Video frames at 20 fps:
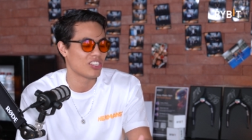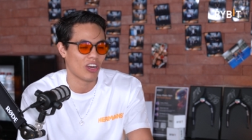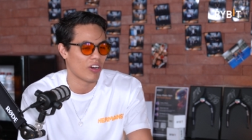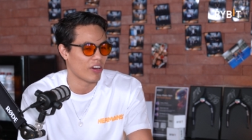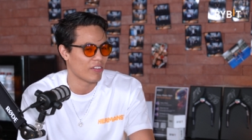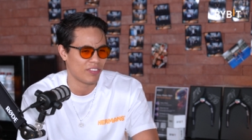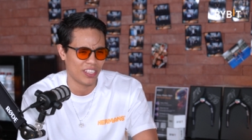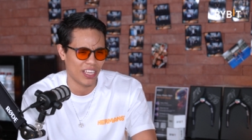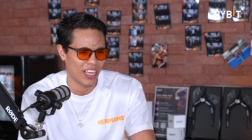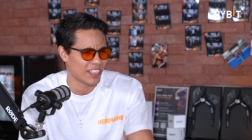saw
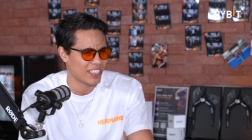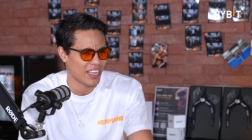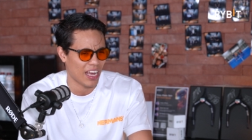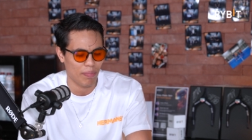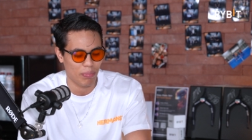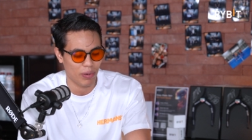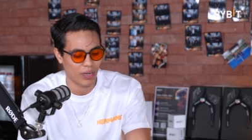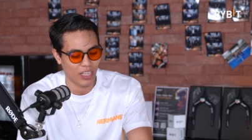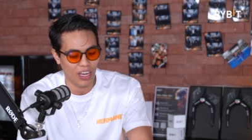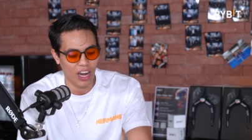FTX
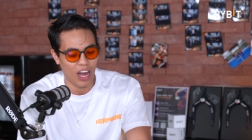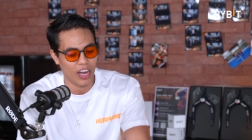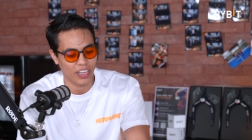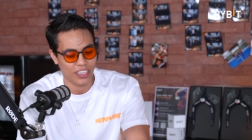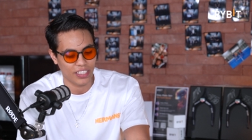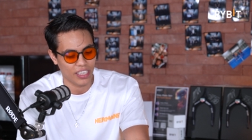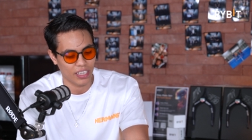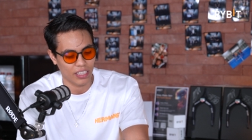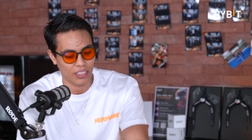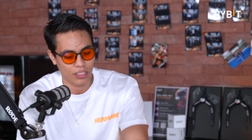happening. No, I
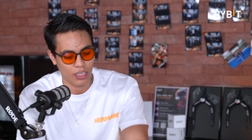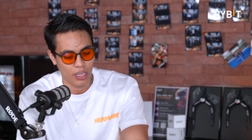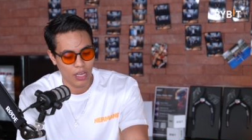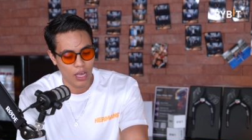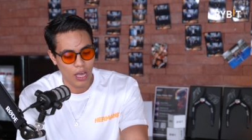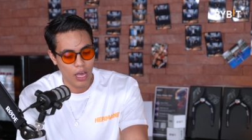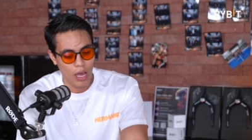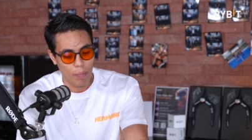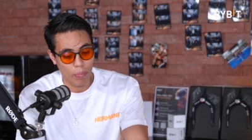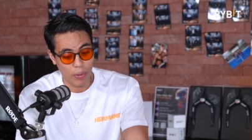didn't.
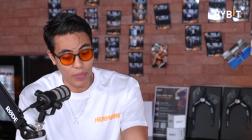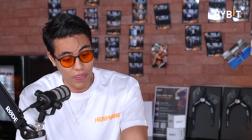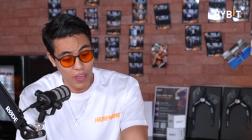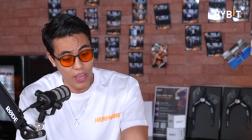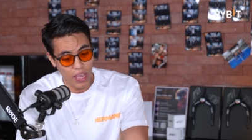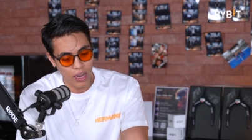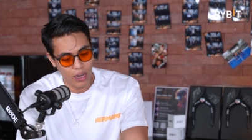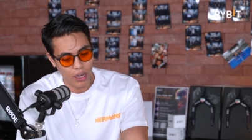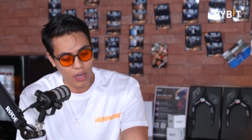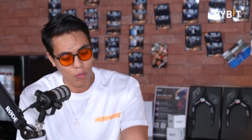But
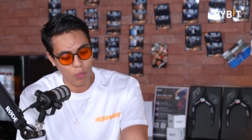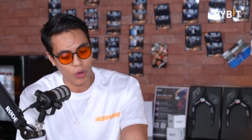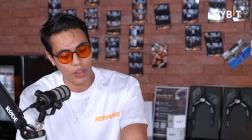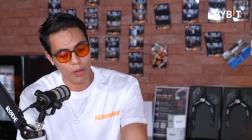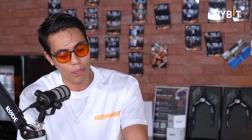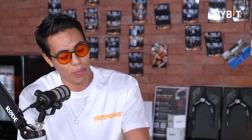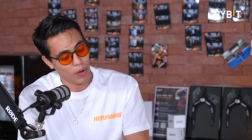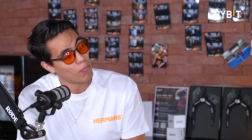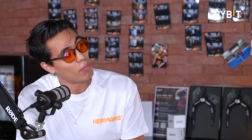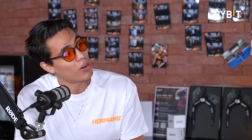then when
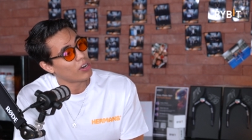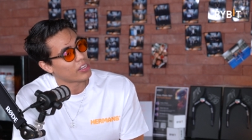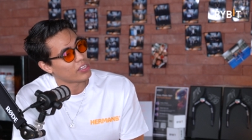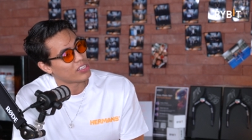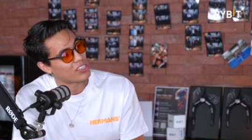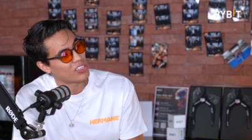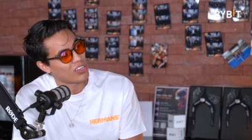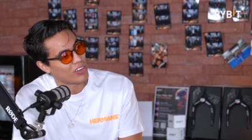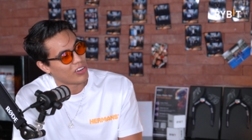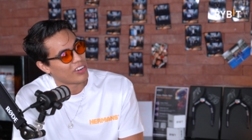the bear
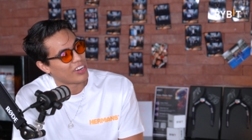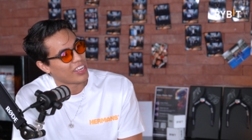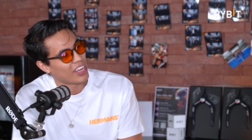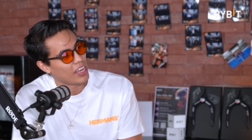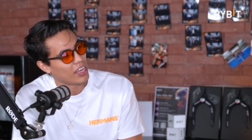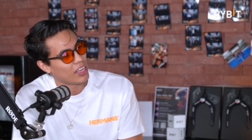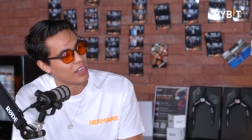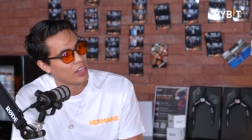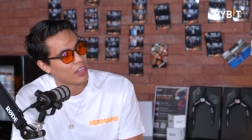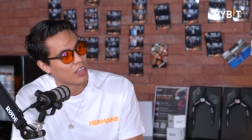market started to hit,